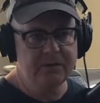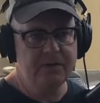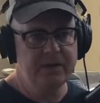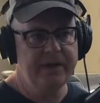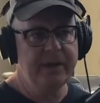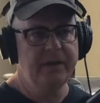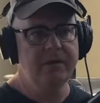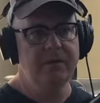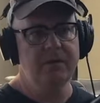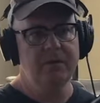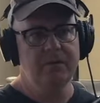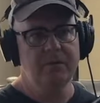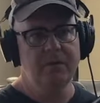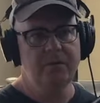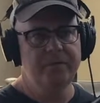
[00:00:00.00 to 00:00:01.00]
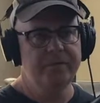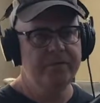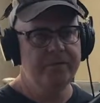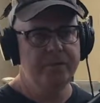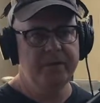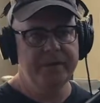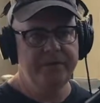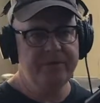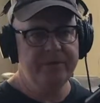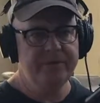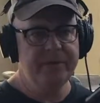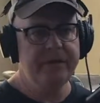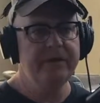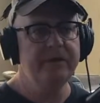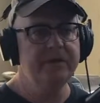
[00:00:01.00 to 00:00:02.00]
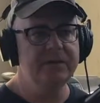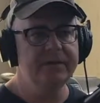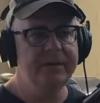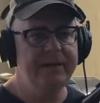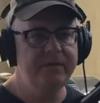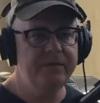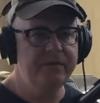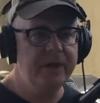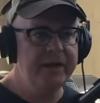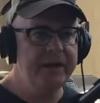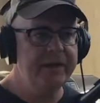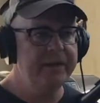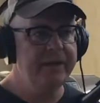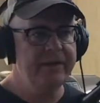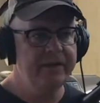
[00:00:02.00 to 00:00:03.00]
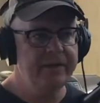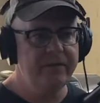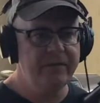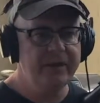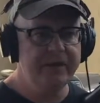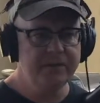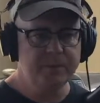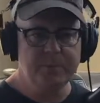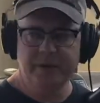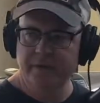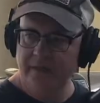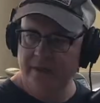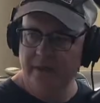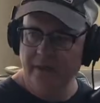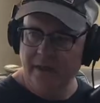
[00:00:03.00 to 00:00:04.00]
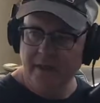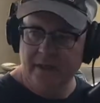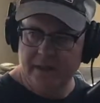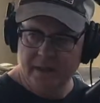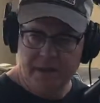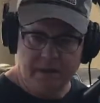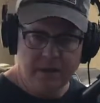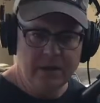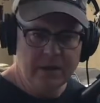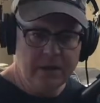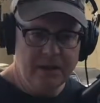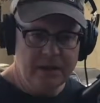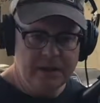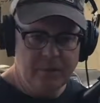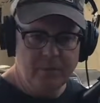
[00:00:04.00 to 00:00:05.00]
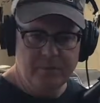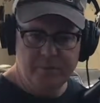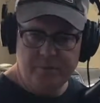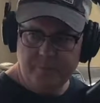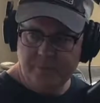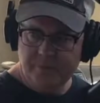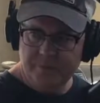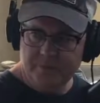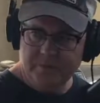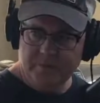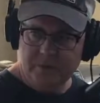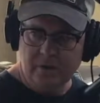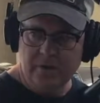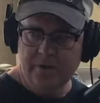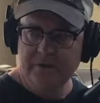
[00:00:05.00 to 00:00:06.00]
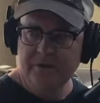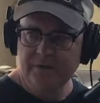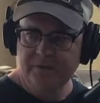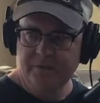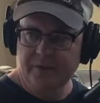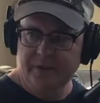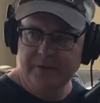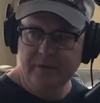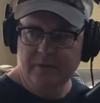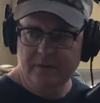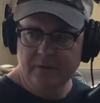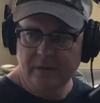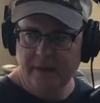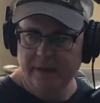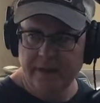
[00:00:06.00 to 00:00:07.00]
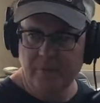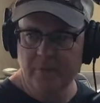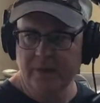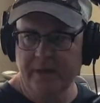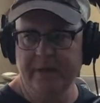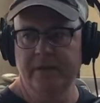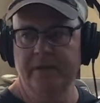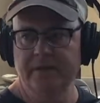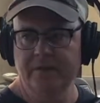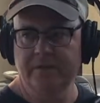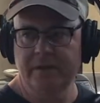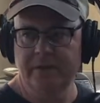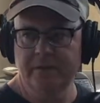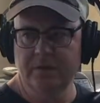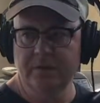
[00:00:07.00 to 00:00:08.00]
together over 40, 50 years, and they fight and they had their things, but they were started as friends, and they will end as friends.